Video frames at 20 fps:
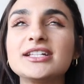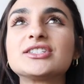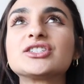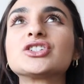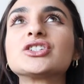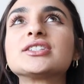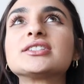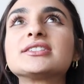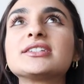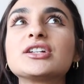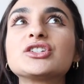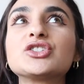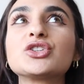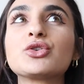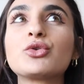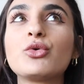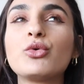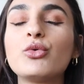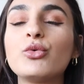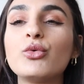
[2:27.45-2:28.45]
It's just such
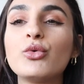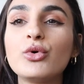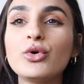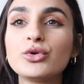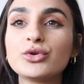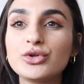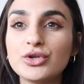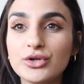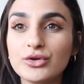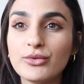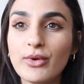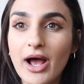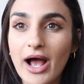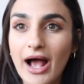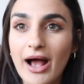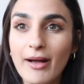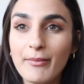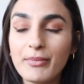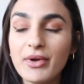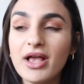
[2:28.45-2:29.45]
a cool new
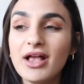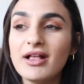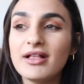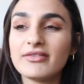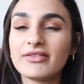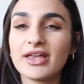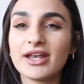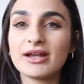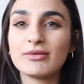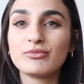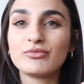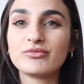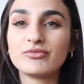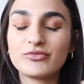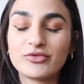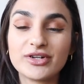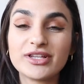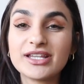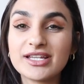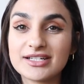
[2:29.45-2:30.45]
app that
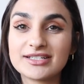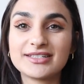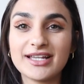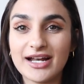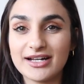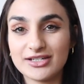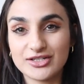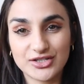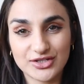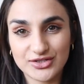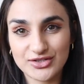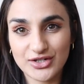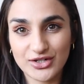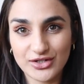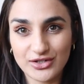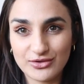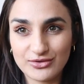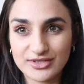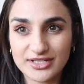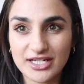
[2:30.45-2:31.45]
I'm really excited to
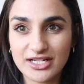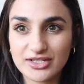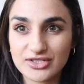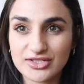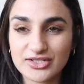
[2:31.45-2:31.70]
start using.